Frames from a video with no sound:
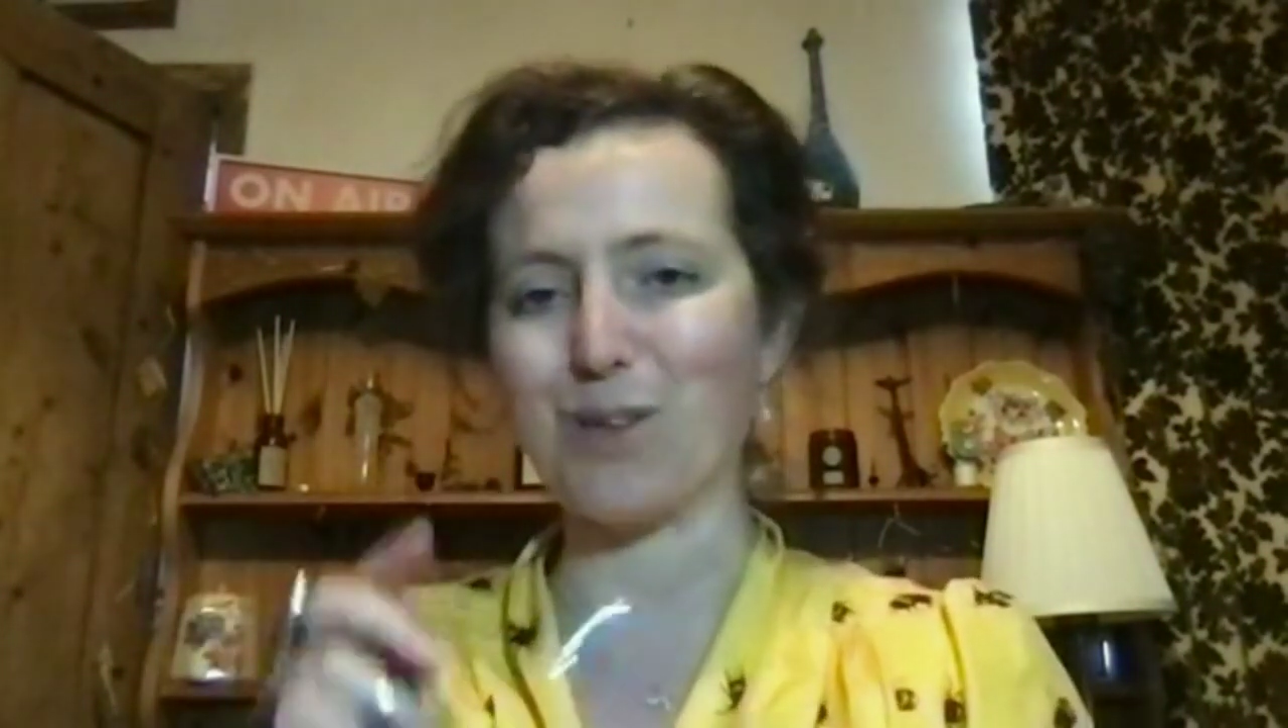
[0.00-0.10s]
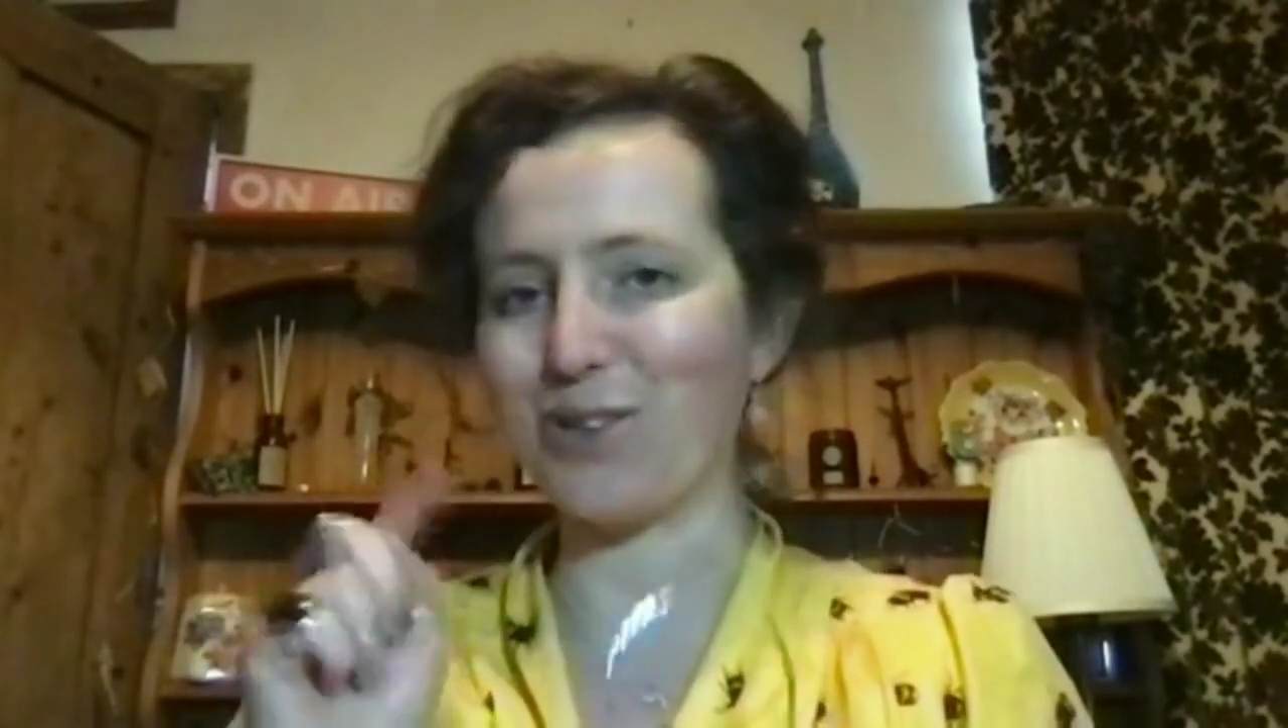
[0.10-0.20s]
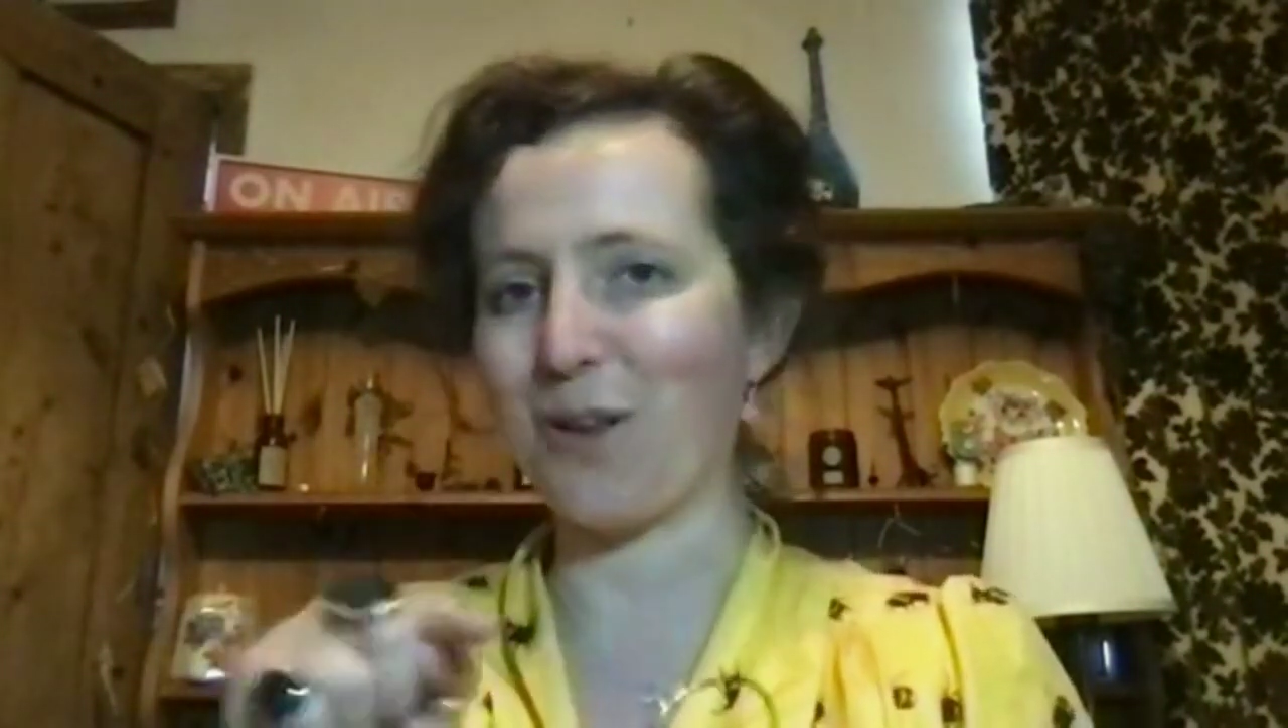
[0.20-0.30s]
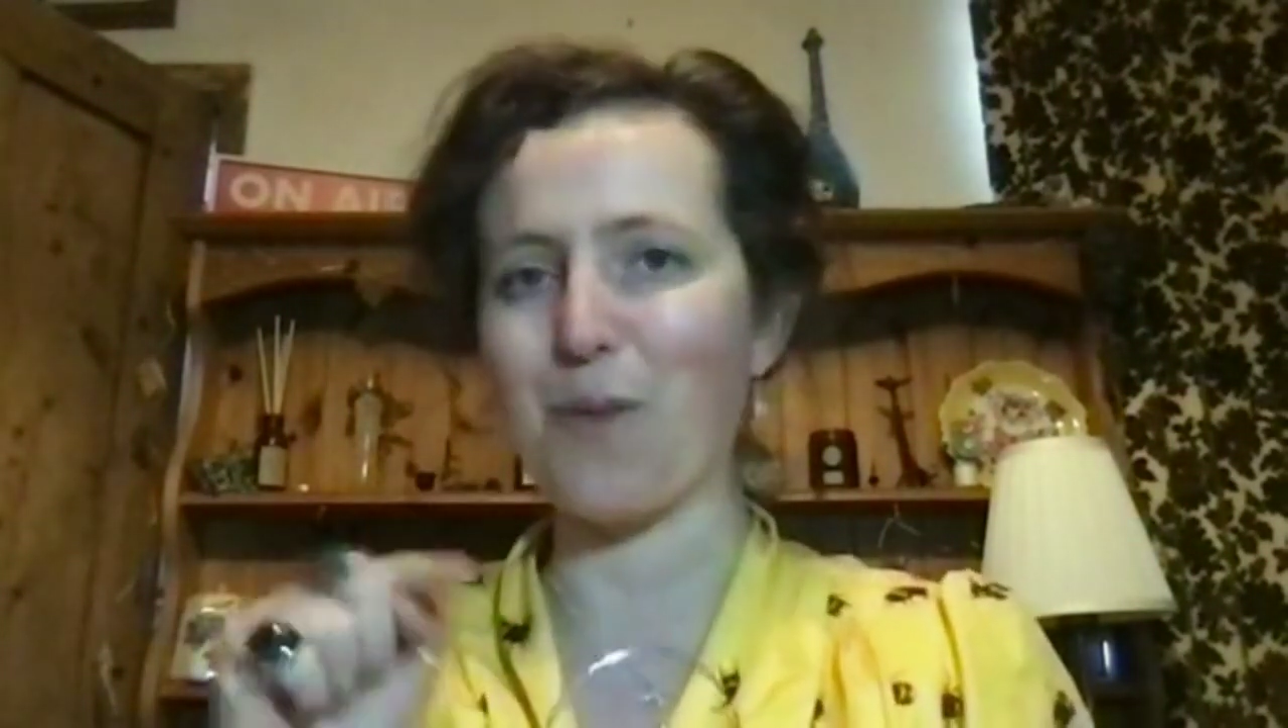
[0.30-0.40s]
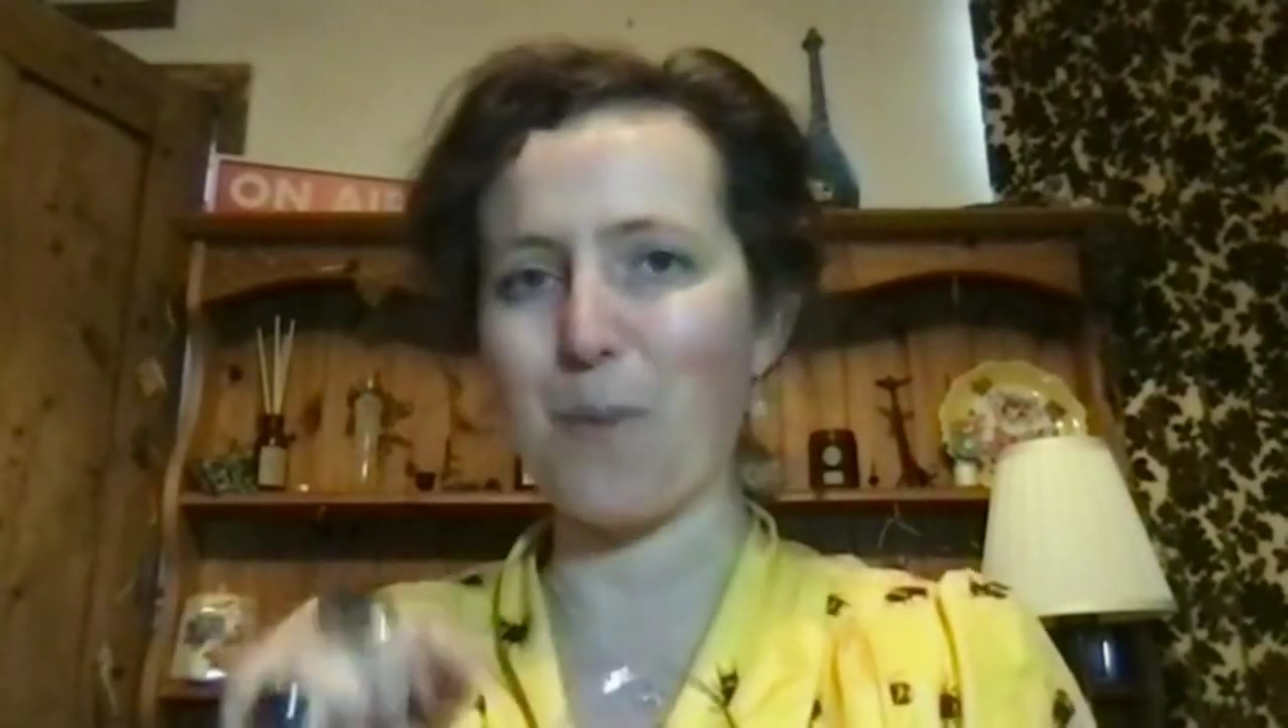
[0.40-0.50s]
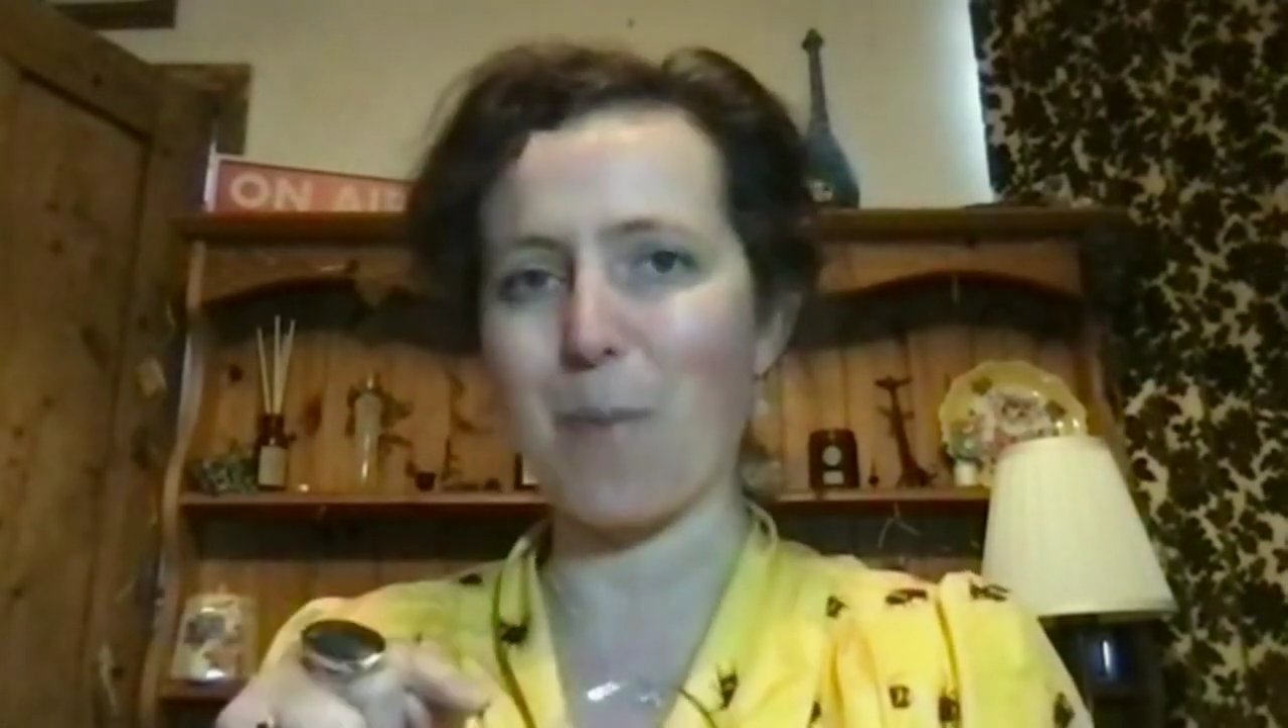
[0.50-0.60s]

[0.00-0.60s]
She's on the